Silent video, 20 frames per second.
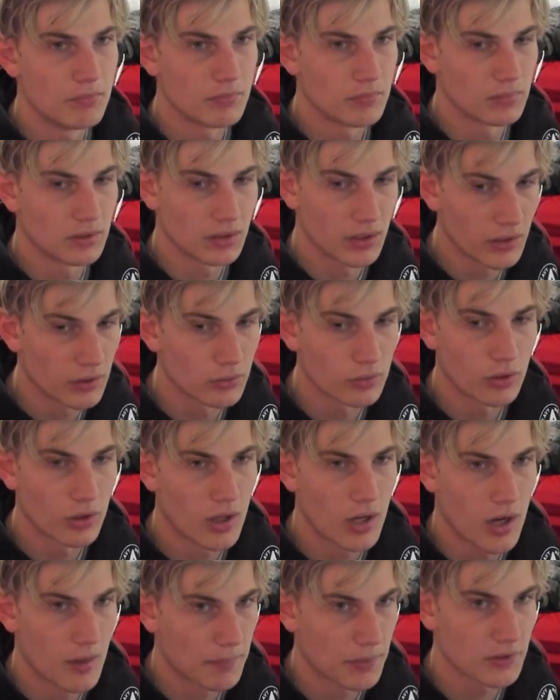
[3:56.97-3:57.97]
literal
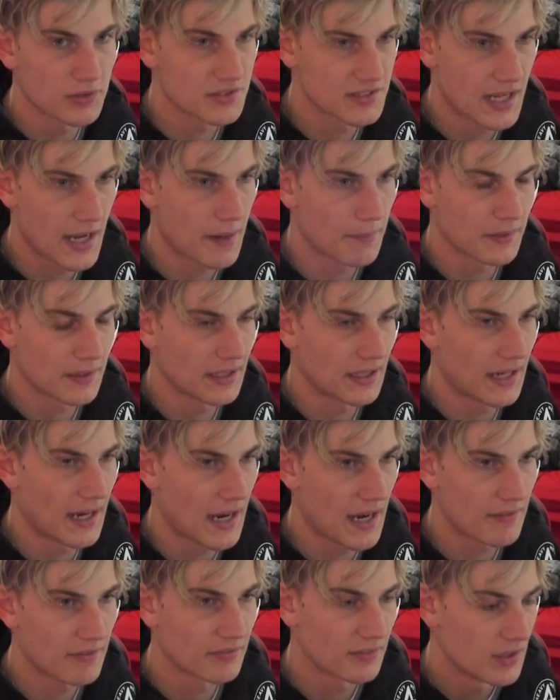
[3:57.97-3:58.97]
upper snapping in
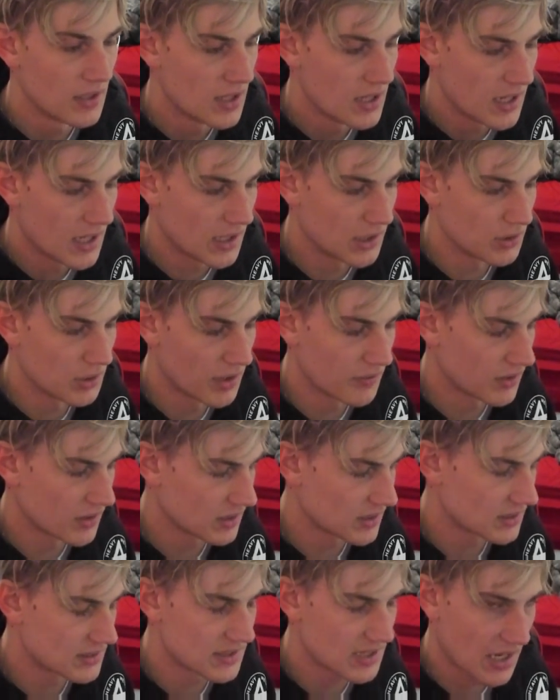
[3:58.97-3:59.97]
half and you having
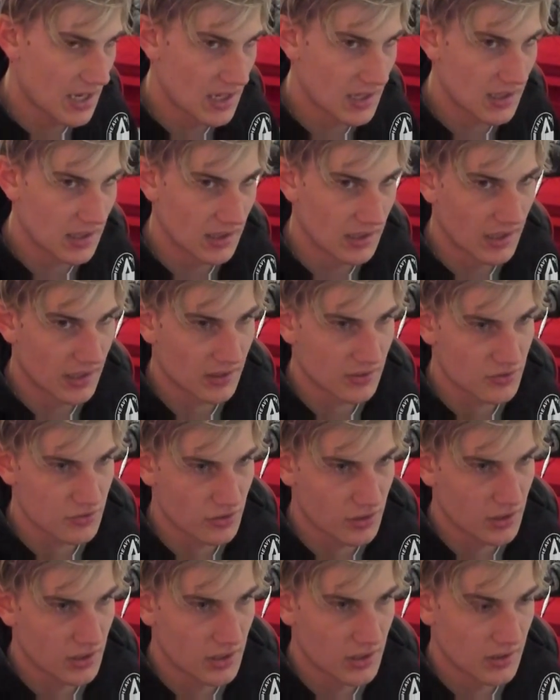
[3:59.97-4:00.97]
to take an
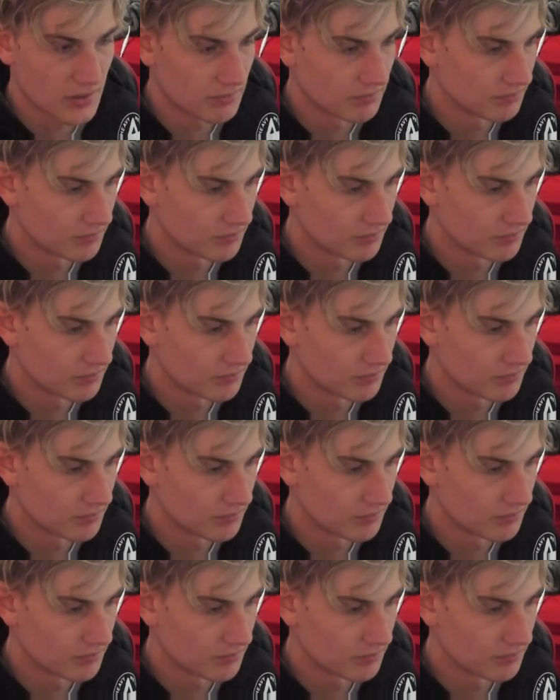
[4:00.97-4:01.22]
extra